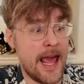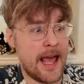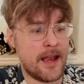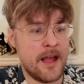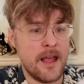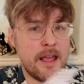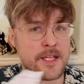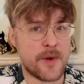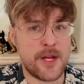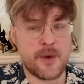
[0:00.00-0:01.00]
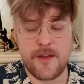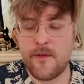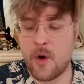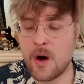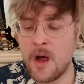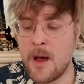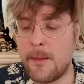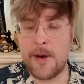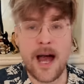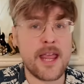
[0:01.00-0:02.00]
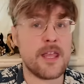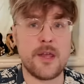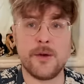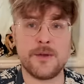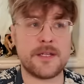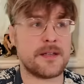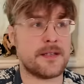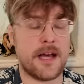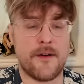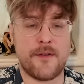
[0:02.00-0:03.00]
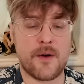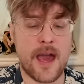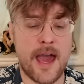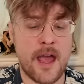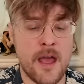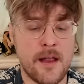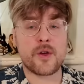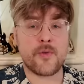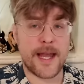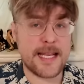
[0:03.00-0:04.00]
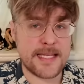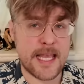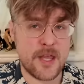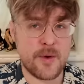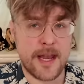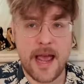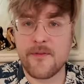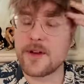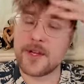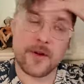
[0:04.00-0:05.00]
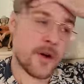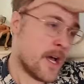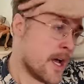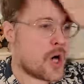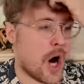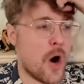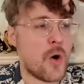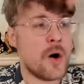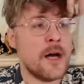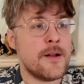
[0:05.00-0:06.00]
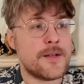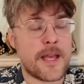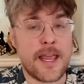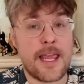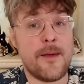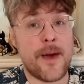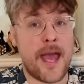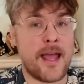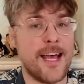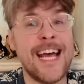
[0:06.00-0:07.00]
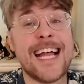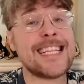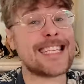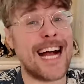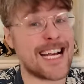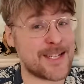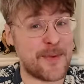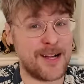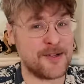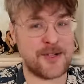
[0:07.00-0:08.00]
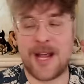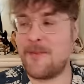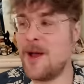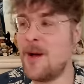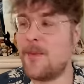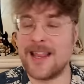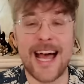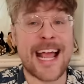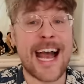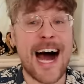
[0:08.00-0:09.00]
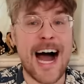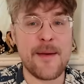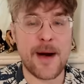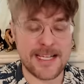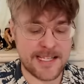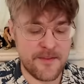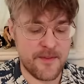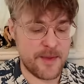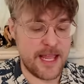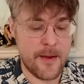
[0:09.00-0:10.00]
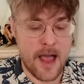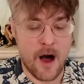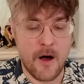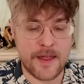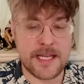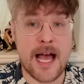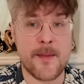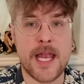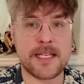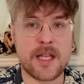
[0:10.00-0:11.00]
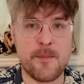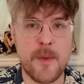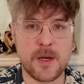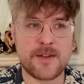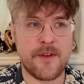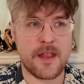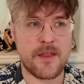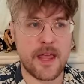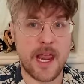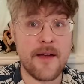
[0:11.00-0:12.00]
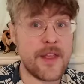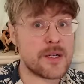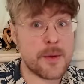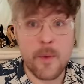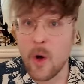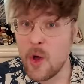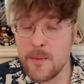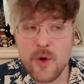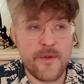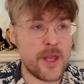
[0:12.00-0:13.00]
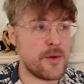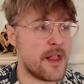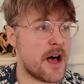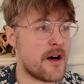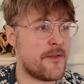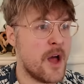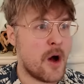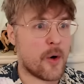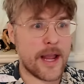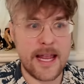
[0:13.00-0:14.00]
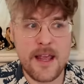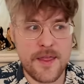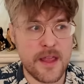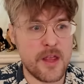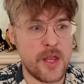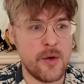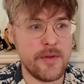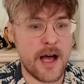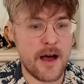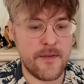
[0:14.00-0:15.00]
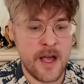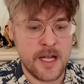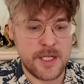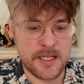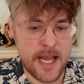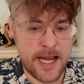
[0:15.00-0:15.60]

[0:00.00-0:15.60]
in 2024. Buying used stuff, okay? The greatest thing you could ever do, go to eBay. It's not a sponsorship, but like, I buy stuff from eBay all the time. It is the most fun thing. If there's an old movie you love or anything that you love, just